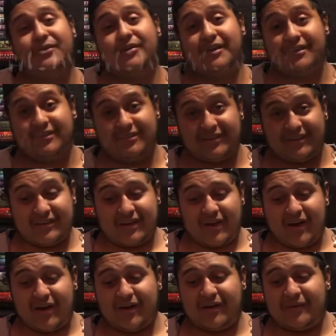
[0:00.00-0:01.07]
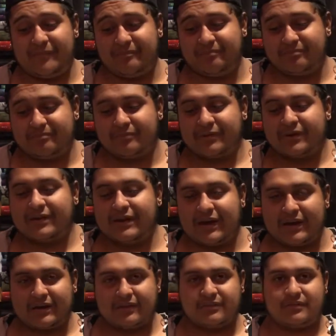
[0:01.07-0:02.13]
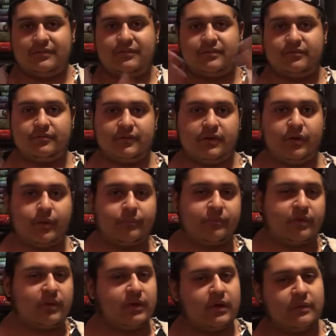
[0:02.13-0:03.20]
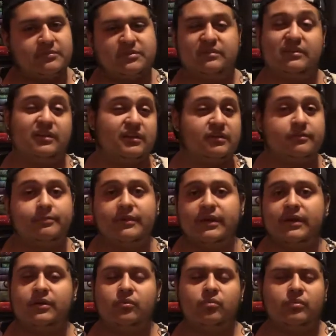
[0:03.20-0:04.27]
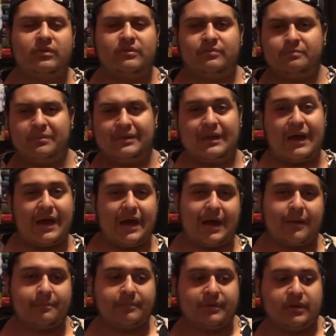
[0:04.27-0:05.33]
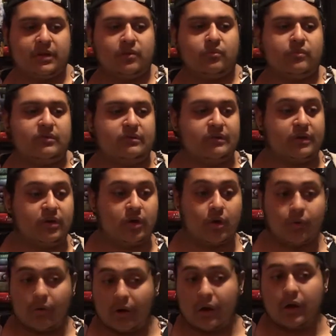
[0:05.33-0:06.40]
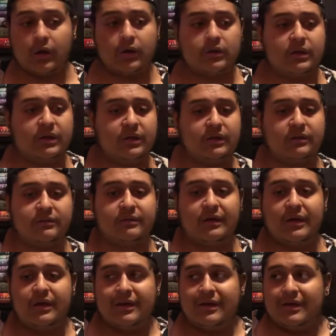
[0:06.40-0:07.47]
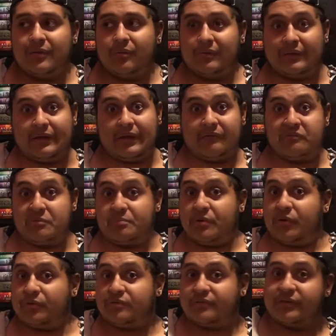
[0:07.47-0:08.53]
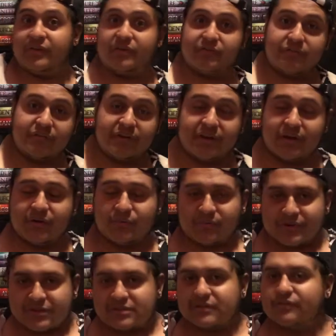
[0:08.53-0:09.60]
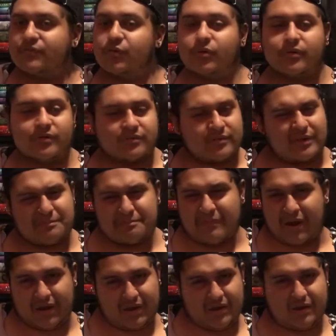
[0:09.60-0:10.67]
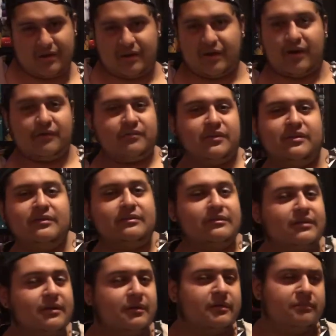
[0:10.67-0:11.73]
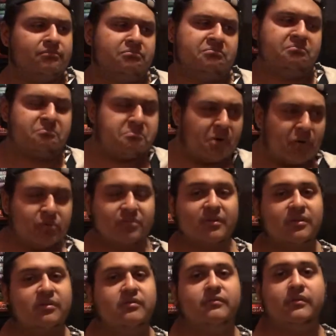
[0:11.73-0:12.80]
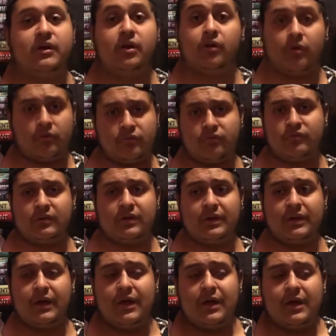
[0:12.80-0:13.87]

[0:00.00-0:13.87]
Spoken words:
crazy, but I guess in this video I'm just gonna explain what's been happening, what's gonna go on, and will I ever post another video, which of course I might obviously post another video, hopefully.